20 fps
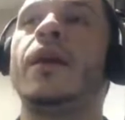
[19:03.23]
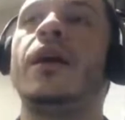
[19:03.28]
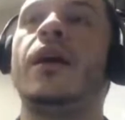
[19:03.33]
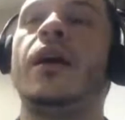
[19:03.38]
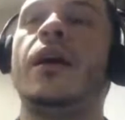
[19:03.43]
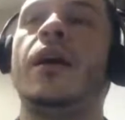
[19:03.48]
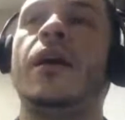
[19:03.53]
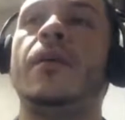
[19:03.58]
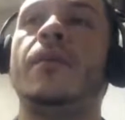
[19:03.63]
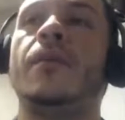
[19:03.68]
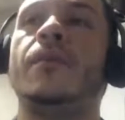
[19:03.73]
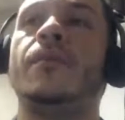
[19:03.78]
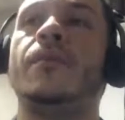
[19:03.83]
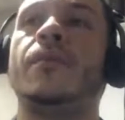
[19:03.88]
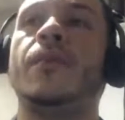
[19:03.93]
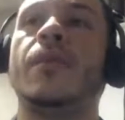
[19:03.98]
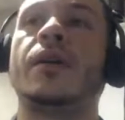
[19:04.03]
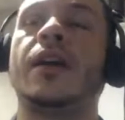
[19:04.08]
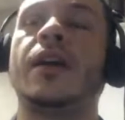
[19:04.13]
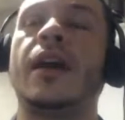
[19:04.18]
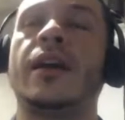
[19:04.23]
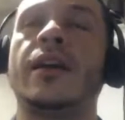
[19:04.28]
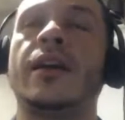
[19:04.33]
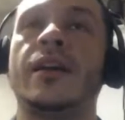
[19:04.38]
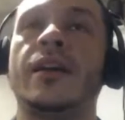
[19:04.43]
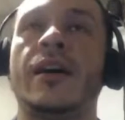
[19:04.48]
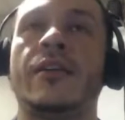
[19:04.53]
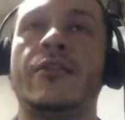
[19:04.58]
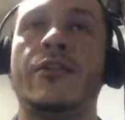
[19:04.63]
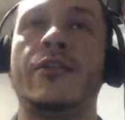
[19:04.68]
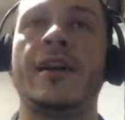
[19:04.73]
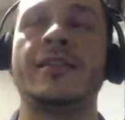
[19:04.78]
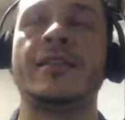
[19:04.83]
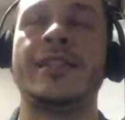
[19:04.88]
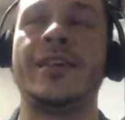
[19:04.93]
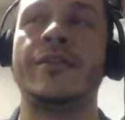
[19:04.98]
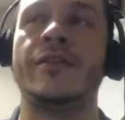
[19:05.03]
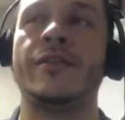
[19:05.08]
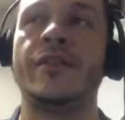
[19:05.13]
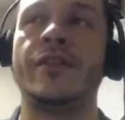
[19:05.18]
Um, I got a, a, a,
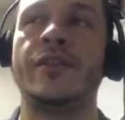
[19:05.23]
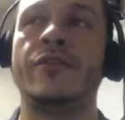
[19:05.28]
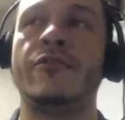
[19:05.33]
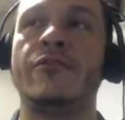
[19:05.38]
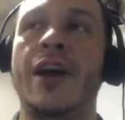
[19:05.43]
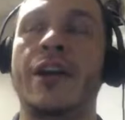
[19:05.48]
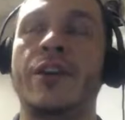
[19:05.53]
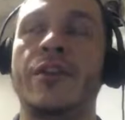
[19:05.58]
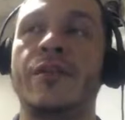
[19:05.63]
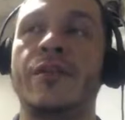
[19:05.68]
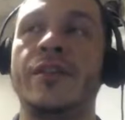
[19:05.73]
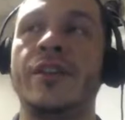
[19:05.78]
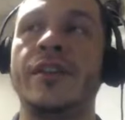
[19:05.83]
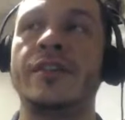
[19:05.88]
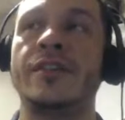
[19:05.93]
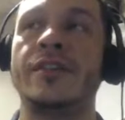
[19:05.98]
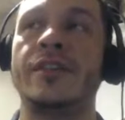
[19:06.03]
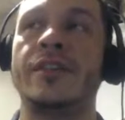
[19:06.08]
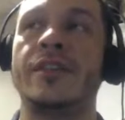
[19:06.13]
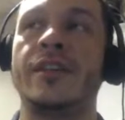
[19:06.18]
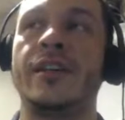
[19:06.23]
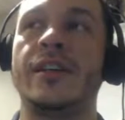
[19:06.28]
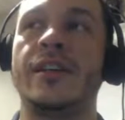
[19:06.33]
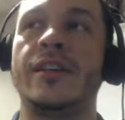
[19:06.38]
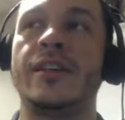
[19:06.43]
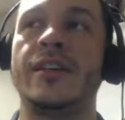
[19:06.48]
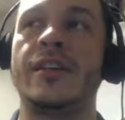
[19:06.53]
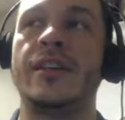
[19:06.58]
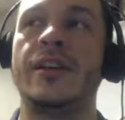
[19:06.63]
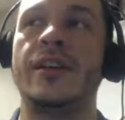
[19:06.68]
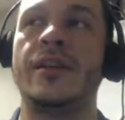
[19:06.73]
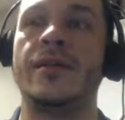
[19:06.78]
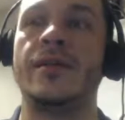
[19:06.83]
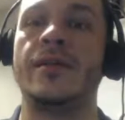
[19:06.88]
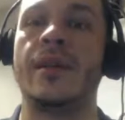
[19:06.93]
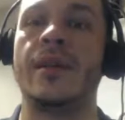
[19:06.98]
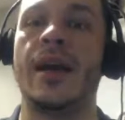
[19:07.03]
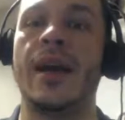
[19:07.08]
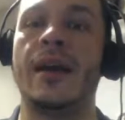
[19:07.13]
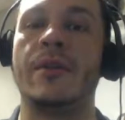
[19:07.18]
750 growler of this, and uh,
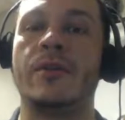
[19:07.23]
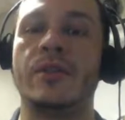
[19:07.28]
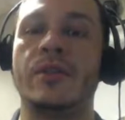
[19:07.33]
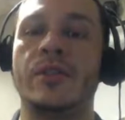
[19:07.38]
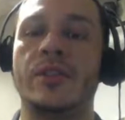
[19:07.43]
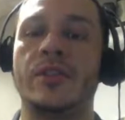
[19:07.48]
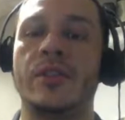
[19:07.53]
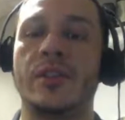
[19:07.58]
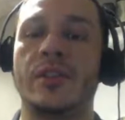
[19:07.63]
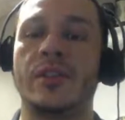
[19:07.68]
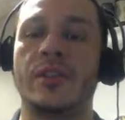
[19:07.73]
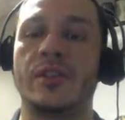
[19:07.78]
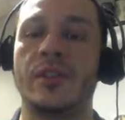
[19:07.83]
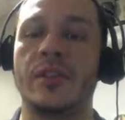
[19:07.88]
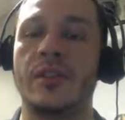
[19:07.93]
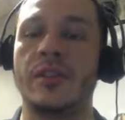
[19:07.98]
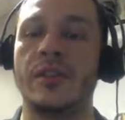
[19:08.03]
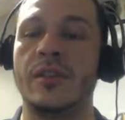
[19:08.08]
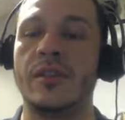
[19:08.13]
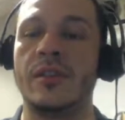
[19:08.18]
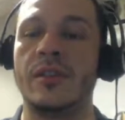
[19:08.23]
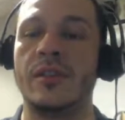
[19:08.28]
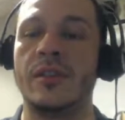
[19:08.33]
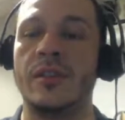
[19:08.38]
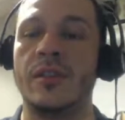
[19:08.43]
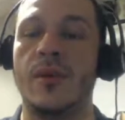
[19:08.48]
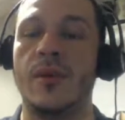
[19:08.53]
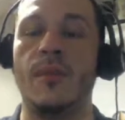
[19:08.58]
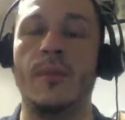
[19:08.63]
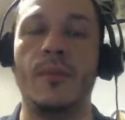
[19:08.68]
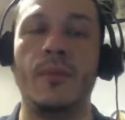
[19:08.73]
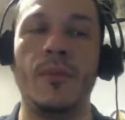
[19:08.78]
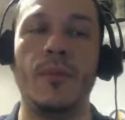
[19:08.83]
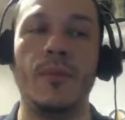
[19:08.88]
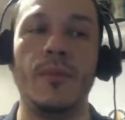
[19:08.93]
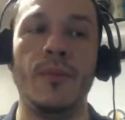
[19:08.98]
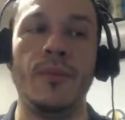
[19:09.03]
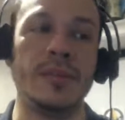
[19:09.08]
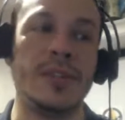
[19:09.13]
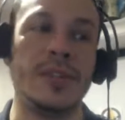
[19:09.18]
I was just
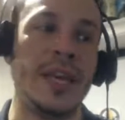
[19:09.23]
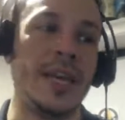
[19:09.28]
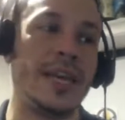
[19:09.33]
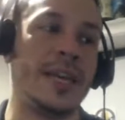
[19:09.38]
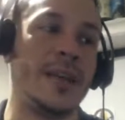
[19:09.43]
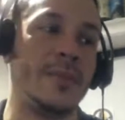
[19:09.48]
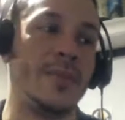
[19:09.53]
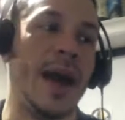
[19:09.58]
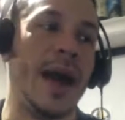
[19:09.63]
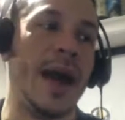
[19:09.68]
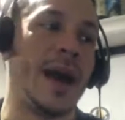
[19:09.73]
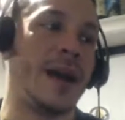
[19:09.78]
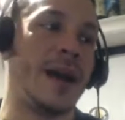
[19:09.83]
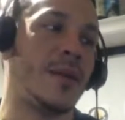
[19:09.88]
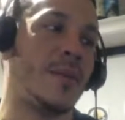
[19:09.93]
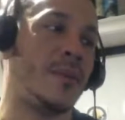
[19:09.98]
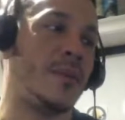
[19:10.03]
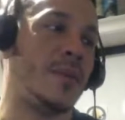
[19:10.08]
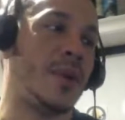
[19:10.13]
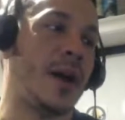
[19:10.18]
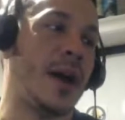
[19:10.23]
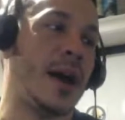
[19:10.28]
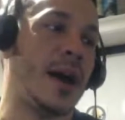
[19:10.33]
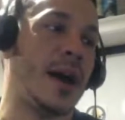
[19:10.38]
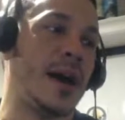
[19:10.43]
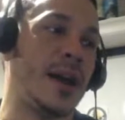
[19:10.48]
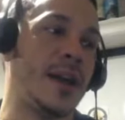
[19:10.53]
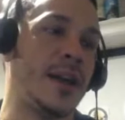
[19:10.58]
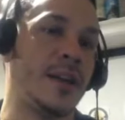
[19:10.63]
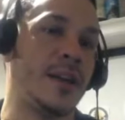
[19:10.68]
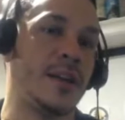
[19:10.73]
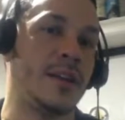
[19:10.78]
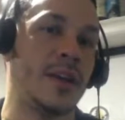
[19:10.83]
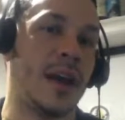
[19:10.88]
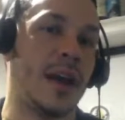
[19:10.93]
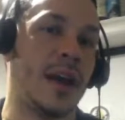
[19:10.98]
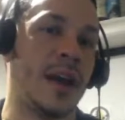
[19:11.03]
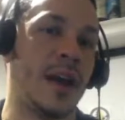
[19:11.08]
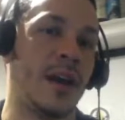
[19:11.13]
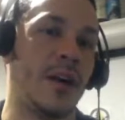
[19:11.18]
taken back by
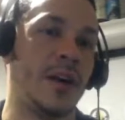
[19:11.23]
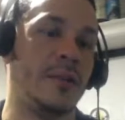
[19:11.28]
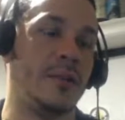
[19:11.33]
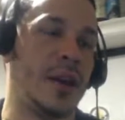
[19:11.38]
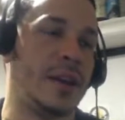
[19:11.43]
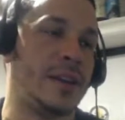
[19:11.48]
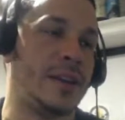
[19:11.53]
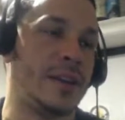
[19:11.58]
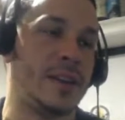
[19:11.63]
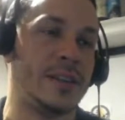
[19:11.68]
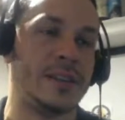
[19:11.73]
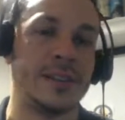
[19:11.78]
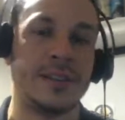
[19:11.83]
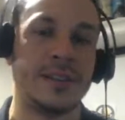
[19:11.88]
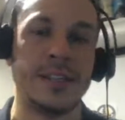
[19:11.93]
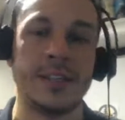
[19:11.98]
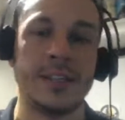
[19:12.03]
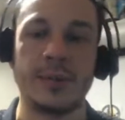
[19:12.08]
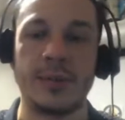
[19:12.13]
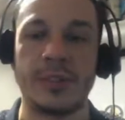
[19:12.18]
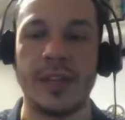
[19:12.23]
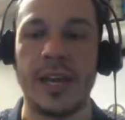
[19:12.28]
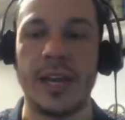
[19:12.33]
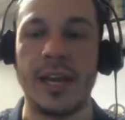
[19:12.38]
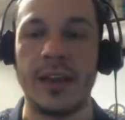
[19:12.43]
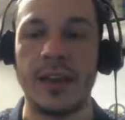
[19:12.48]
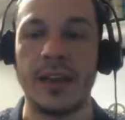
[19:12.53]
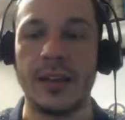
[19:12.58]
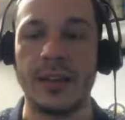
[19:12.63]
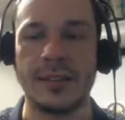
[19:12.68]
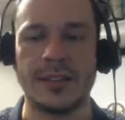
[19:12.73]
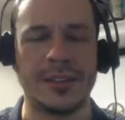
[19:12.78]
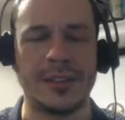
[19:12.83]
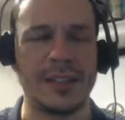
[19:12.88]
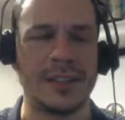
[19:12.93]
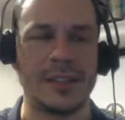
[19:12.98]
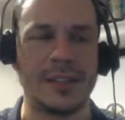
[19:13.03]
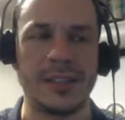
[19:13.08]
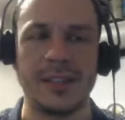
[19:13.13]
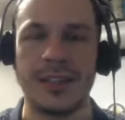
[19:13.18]
how it, I think it's a six percent, like
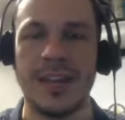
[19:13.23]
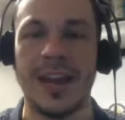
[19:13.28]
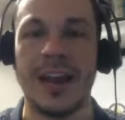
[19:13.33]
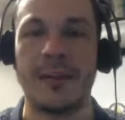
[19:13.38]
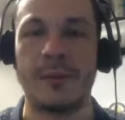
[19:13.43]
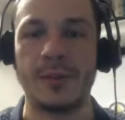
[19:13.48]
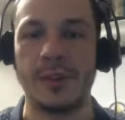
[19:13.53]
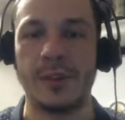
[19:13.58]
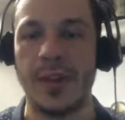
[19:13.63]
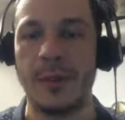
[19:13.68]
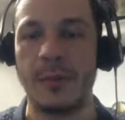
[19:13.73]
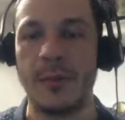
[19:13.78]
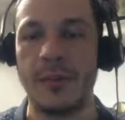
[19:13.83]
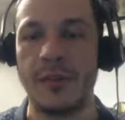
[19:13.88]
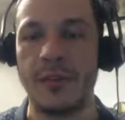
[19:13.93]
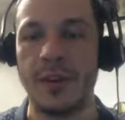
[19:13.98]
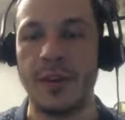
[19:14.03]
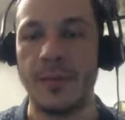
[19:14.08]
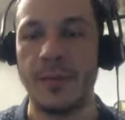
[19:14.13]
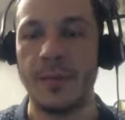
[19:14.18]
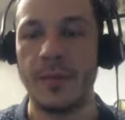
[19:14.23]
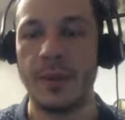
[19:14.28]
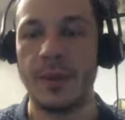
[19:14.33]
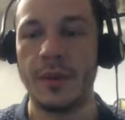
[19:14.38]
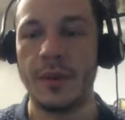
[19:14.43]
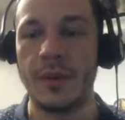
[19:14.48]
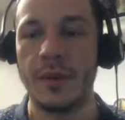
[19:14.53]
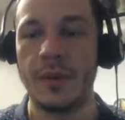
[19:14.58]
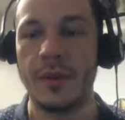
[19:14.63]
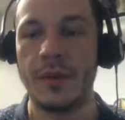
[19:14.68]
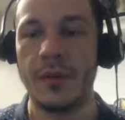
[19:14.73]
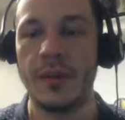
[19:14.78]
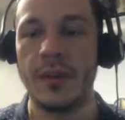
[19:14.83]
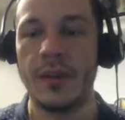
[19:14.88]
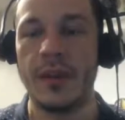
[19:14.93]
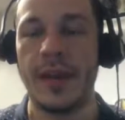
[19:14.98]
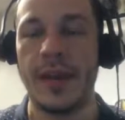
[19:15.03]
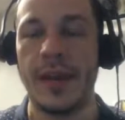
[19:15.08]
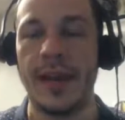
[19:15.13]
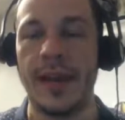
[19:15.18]
six six and a half percent ABV,
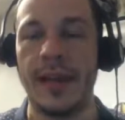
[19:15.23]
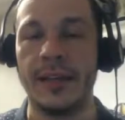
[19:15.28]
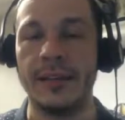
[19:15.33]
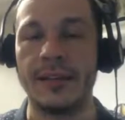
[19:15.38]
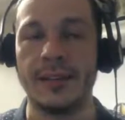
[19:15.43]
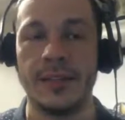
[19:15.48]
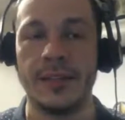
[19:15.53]
and